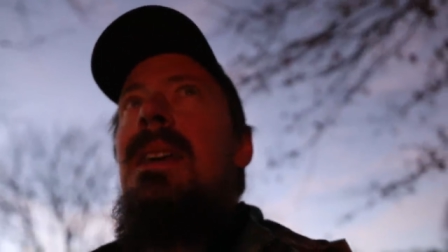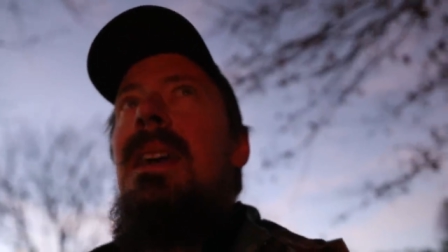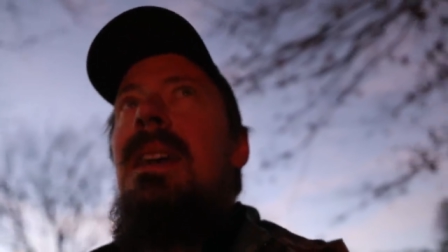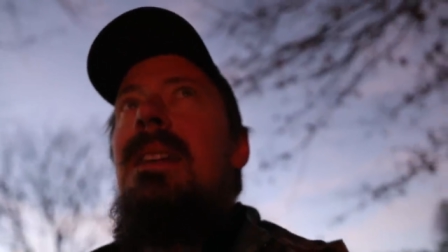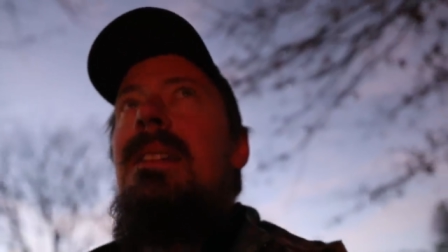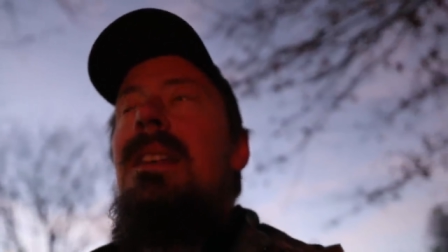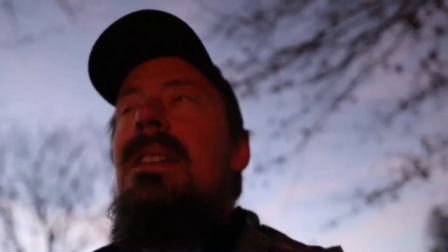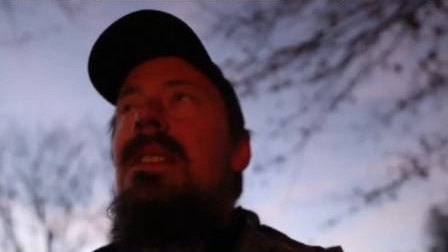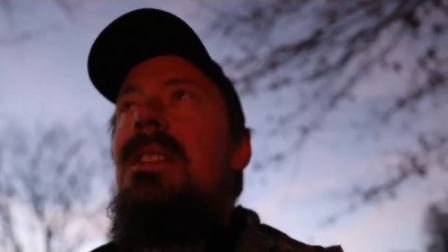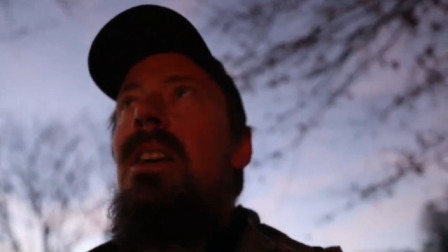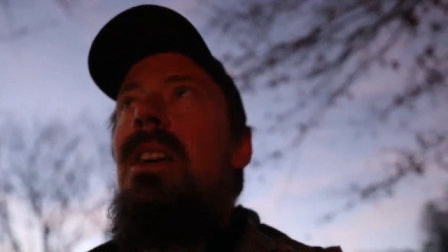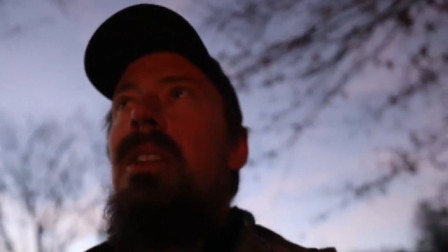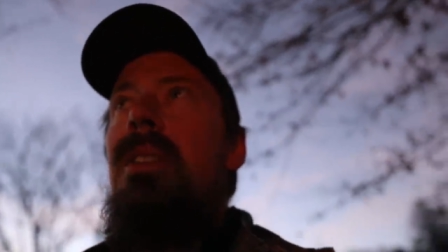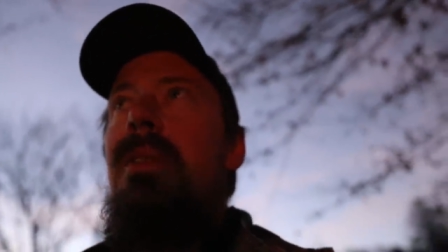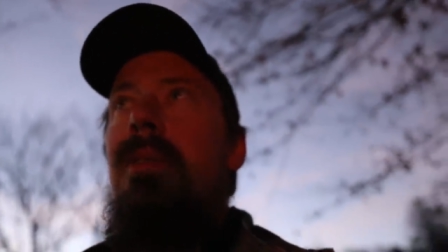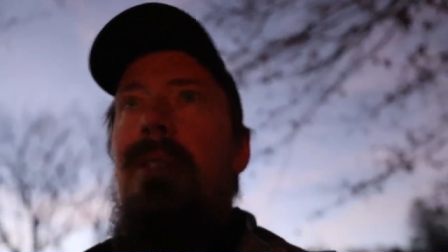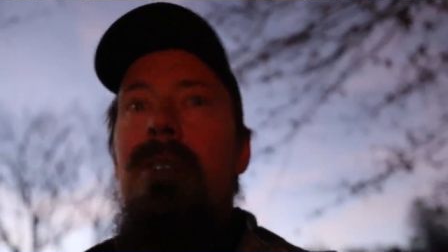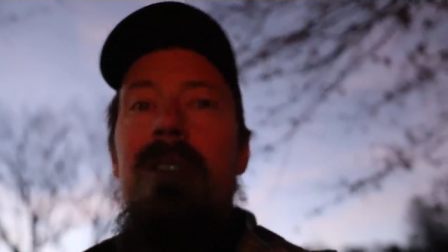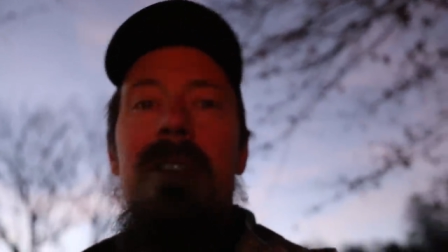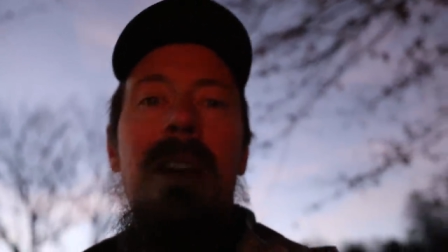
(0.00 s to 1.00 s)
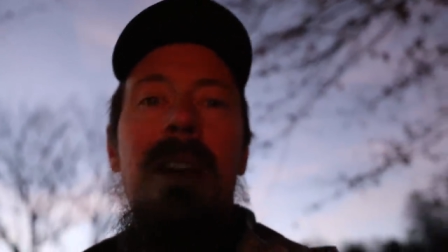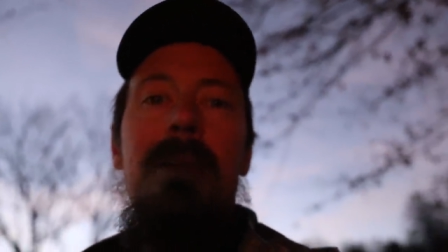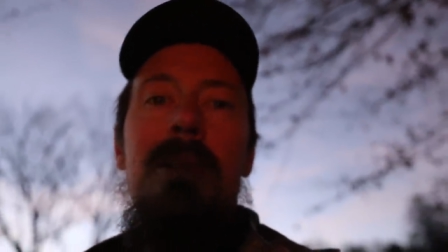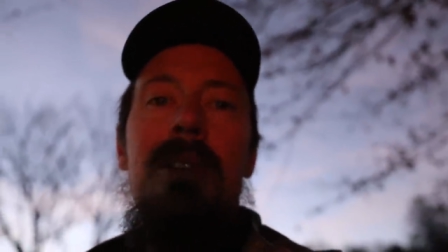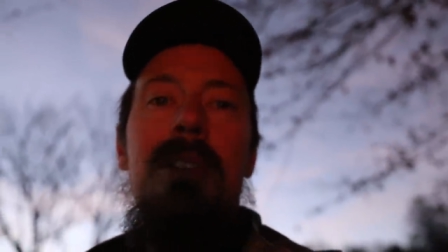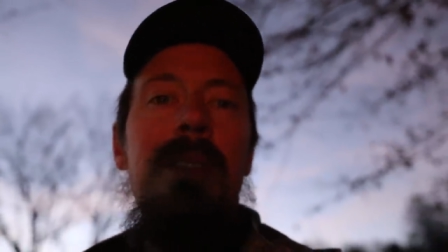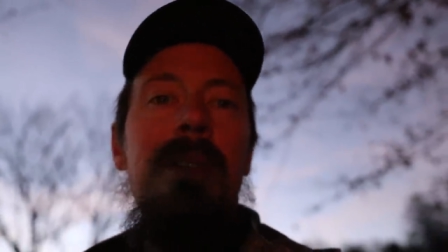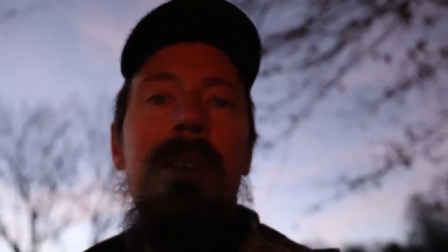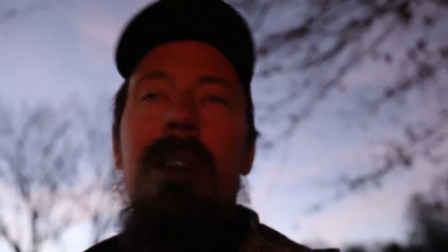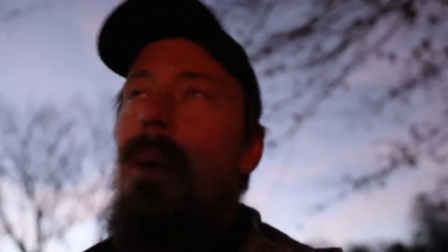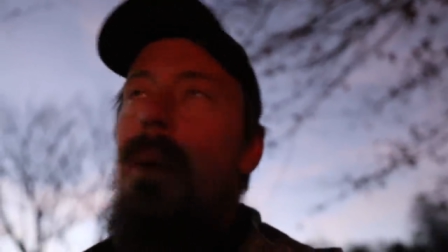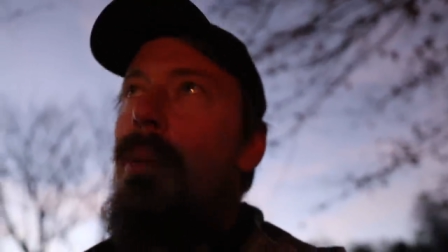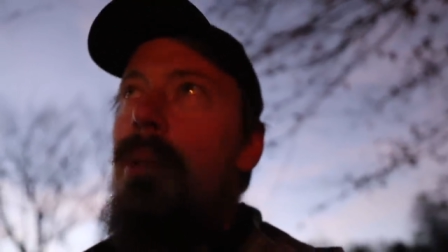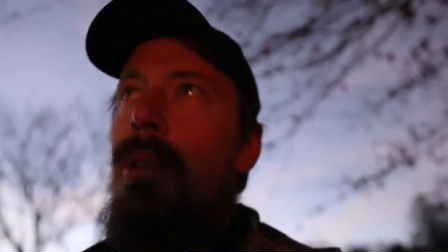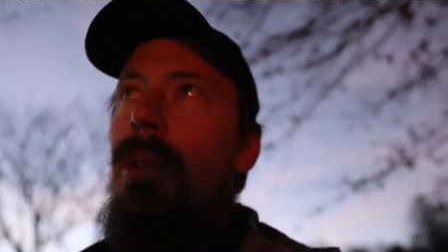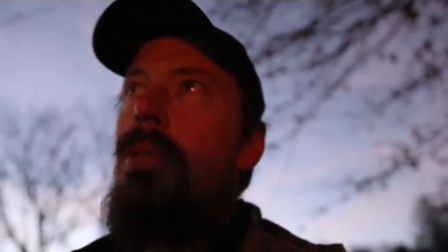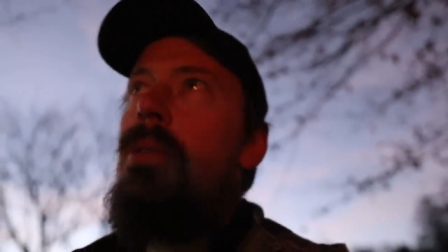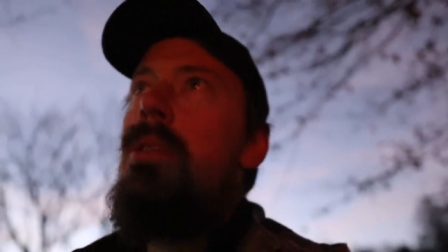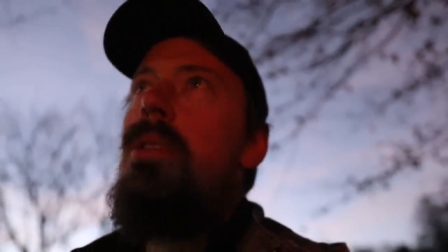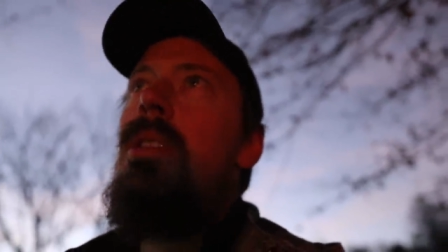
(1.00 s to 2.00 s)
as I saw it the first time just a couple
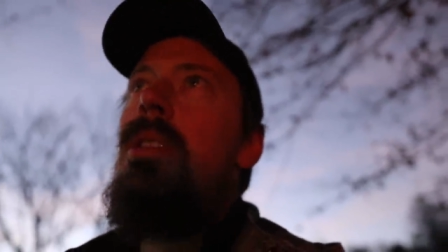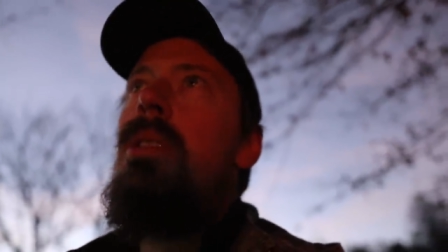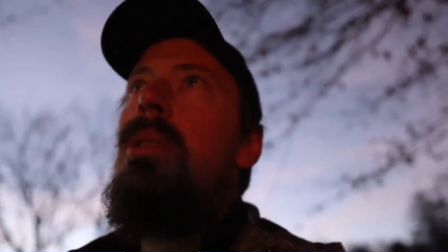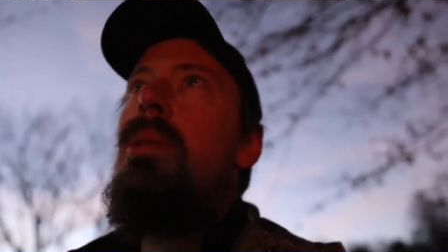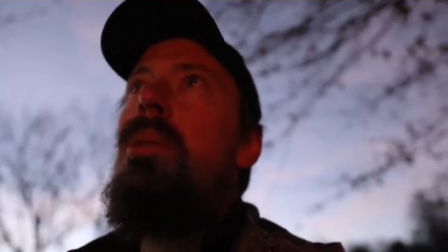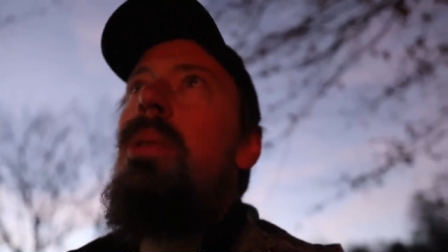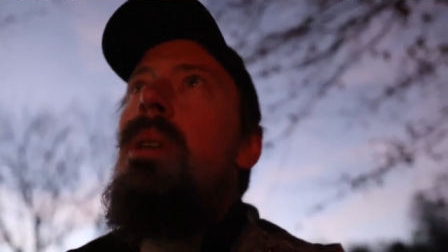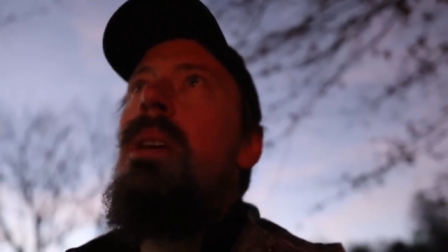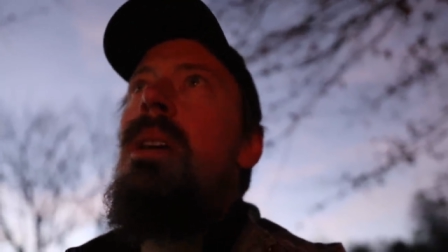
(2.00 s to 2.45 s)
years ago